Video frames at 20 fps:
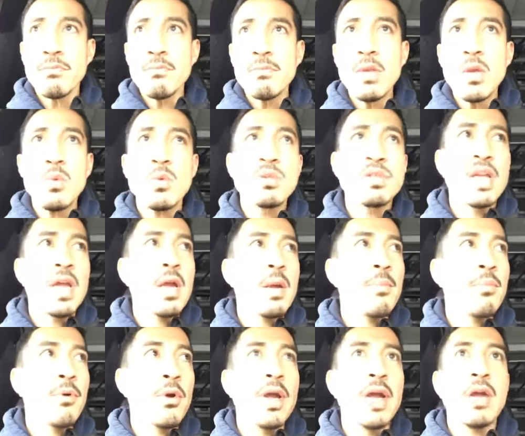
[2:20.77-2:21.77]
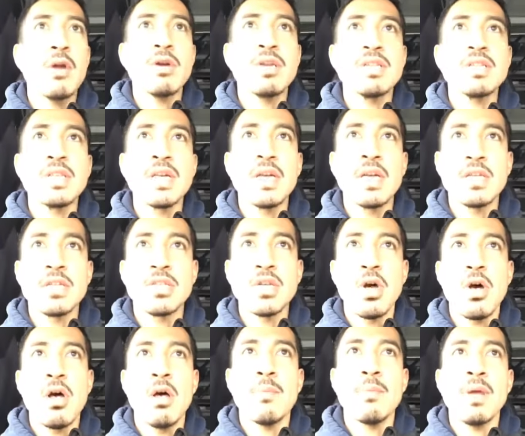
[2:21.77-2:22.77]
We'll say a prayer and sing a
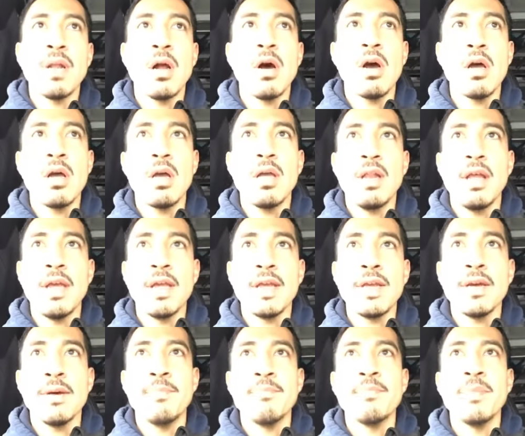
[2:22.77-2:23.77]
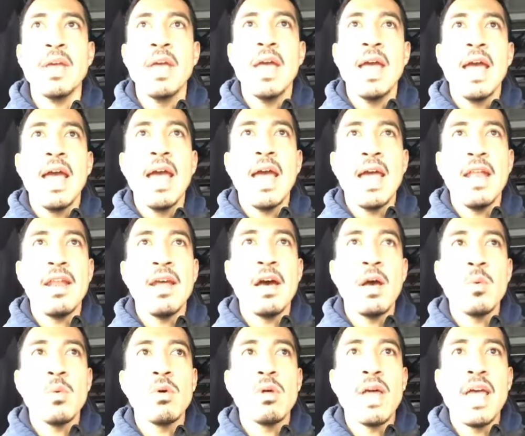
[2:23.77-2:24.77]
psalm and a hymn, and
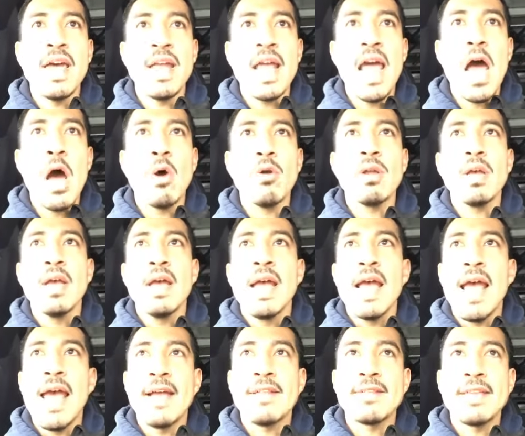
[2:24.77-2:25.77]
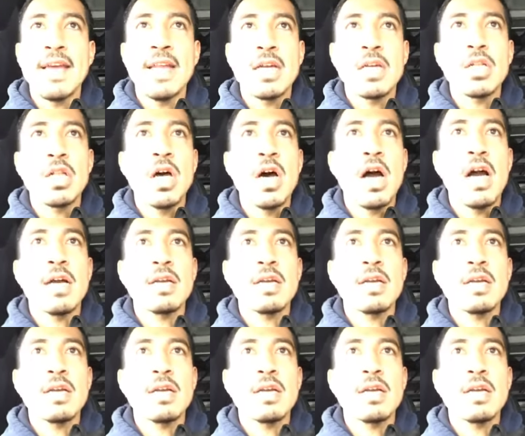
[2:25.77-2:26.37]
we'll head out at 10 o'clock.